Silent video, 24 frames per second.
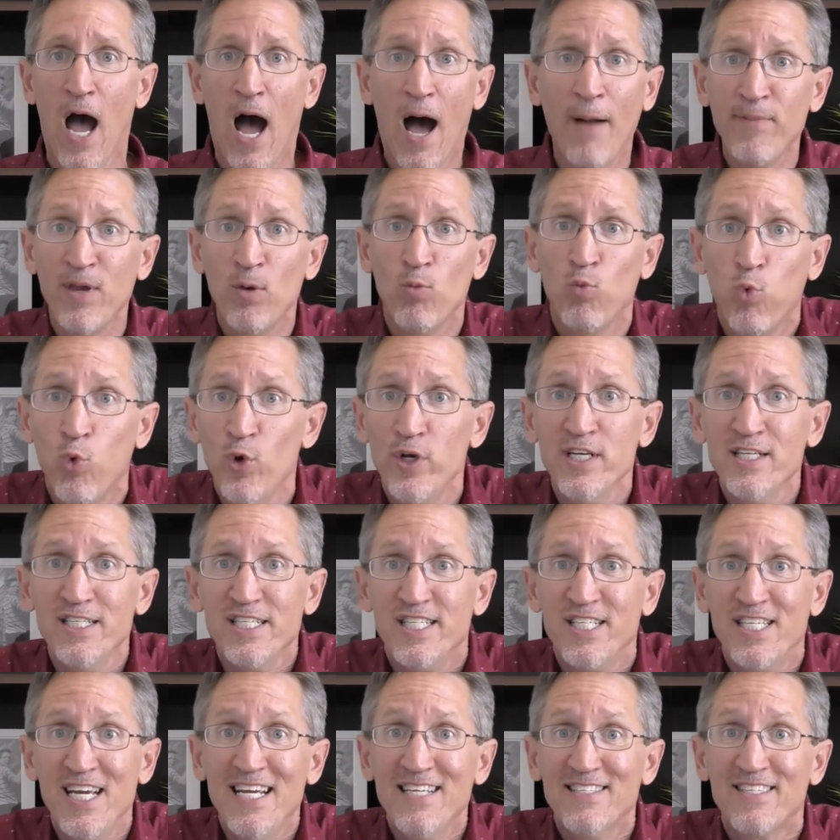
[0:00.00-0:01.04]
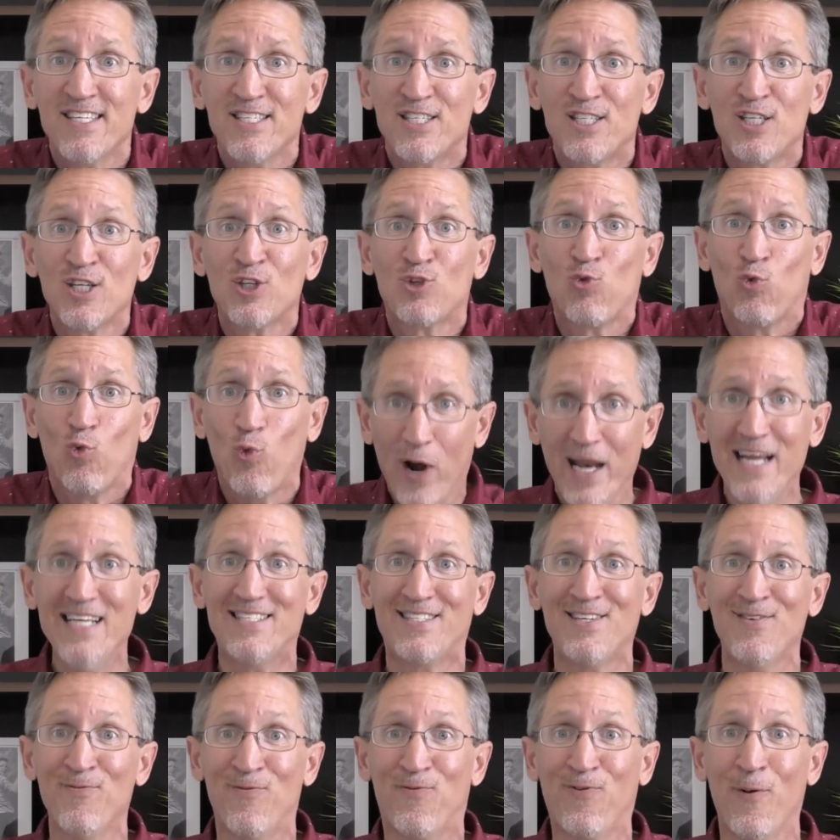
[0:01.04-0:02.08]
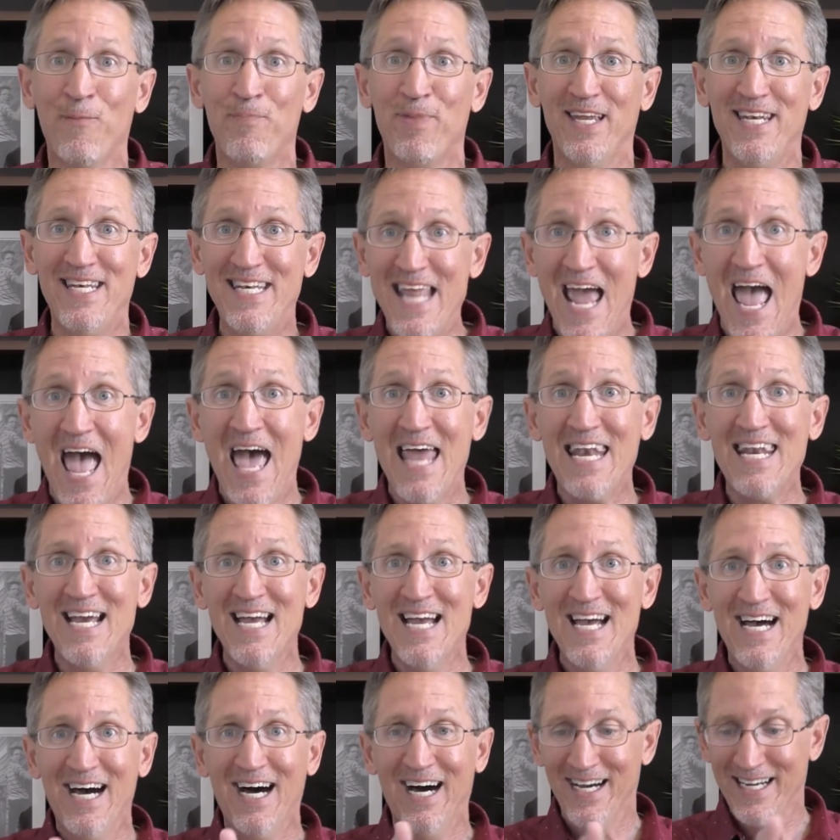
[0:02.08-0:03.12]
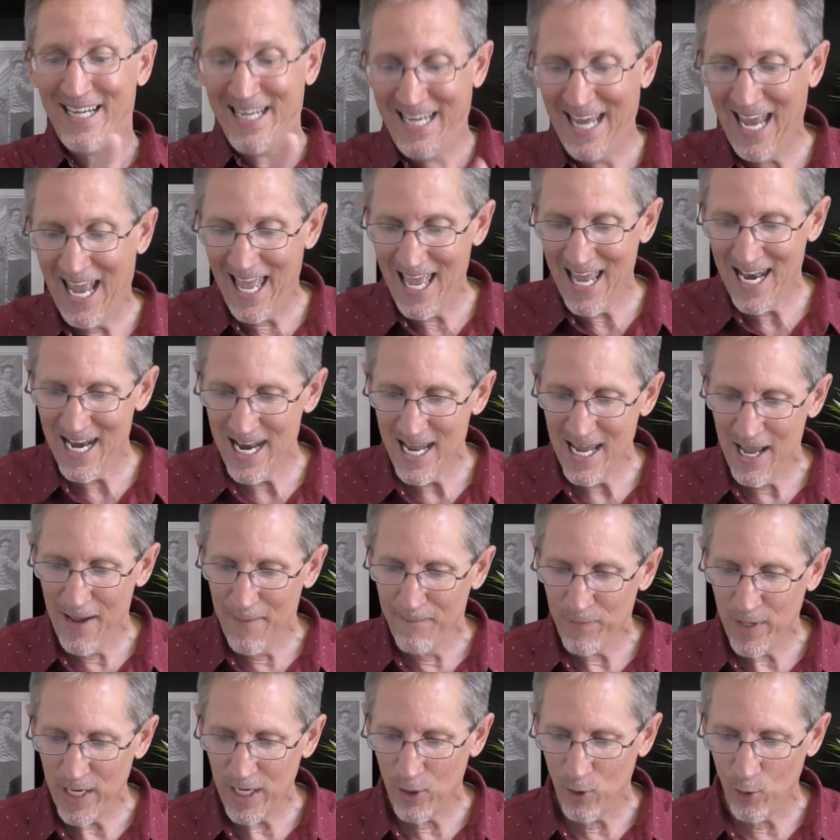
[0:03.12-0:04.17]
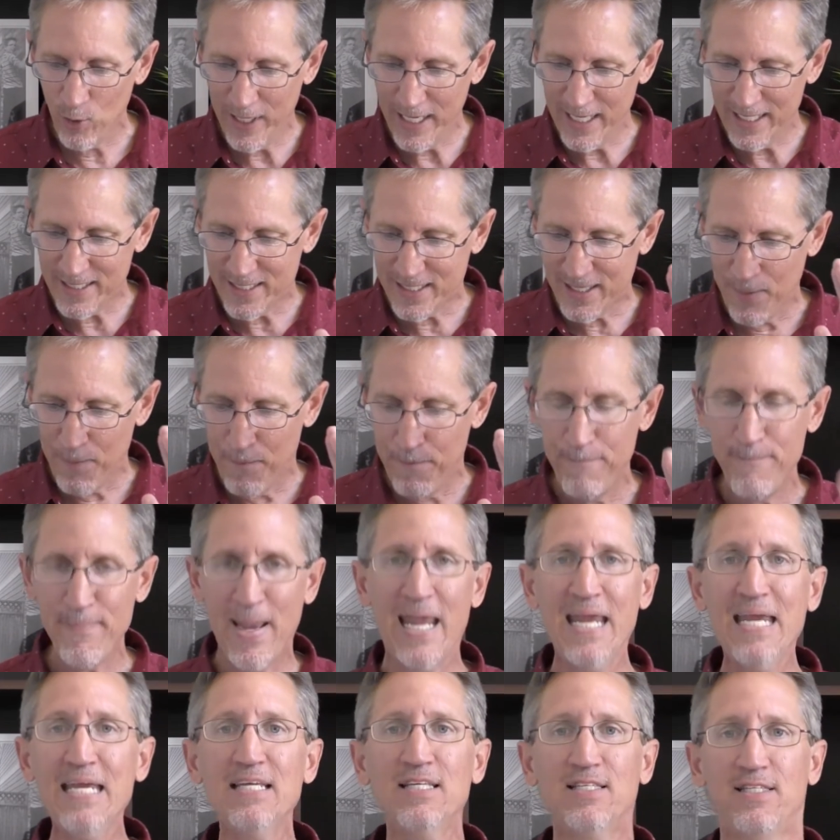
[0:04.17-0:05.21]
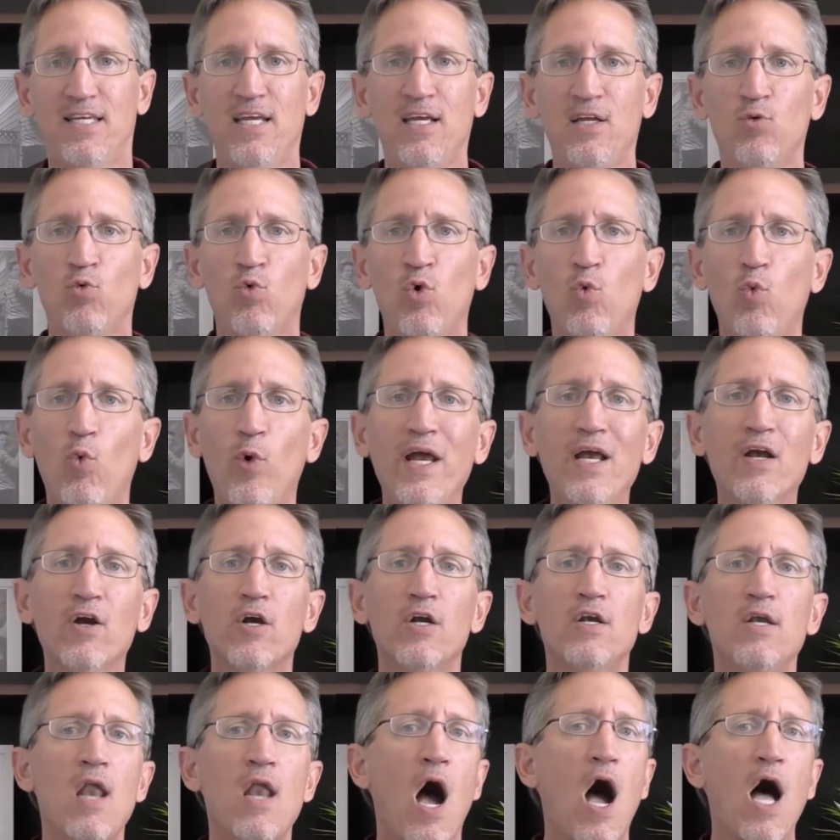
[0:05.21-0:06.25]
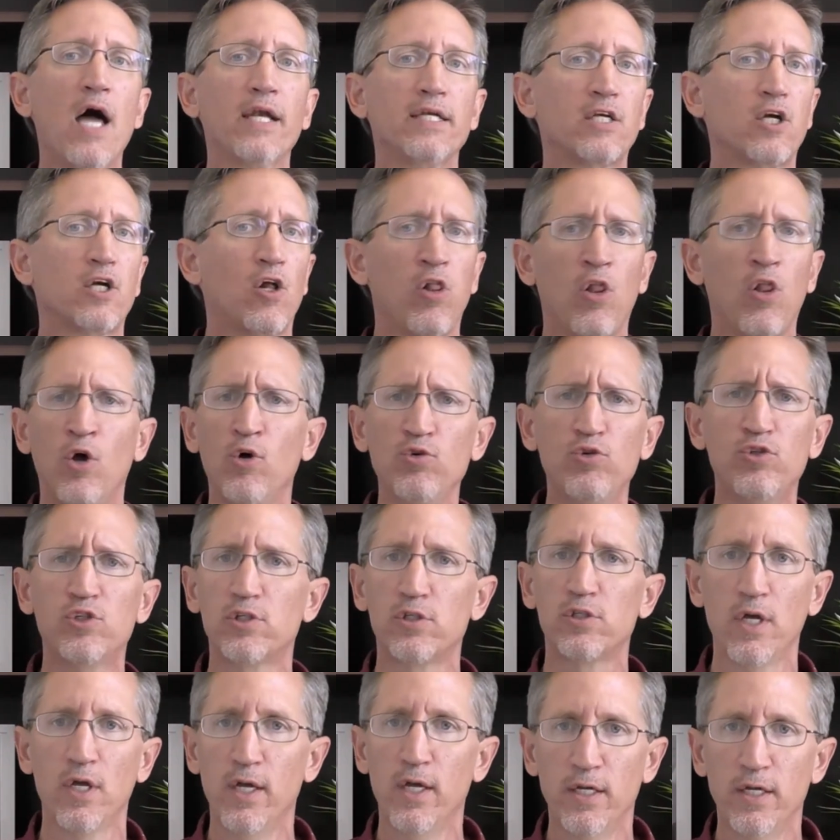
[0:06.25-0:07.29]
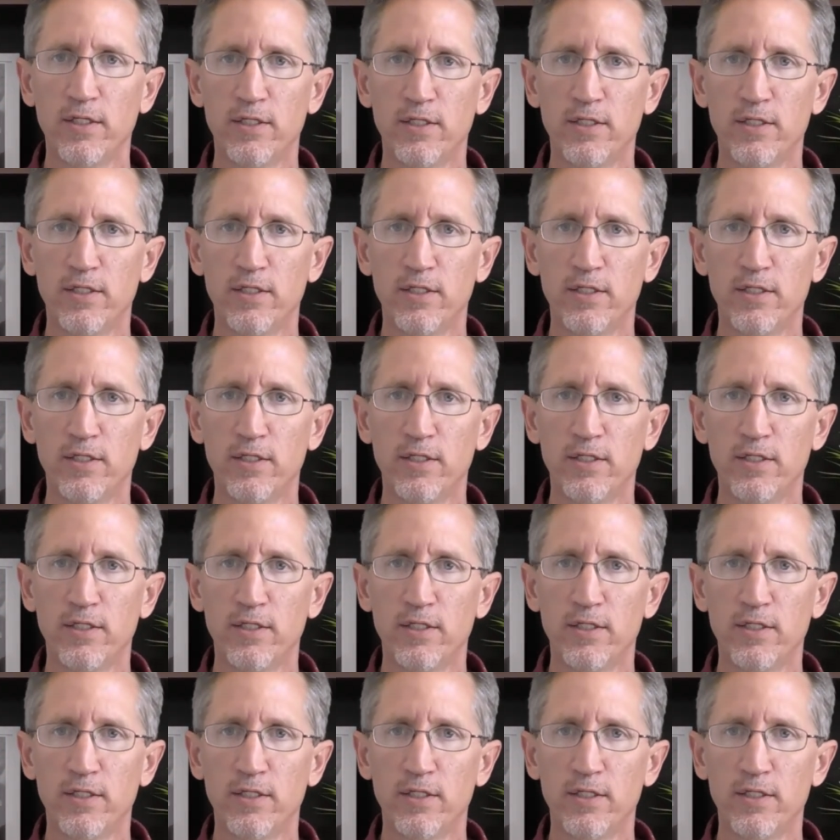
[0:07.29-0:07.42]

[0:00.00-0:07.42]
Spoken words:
I mean, wouldn't Jesus just raise him from the dead again? It's amazing when we are not close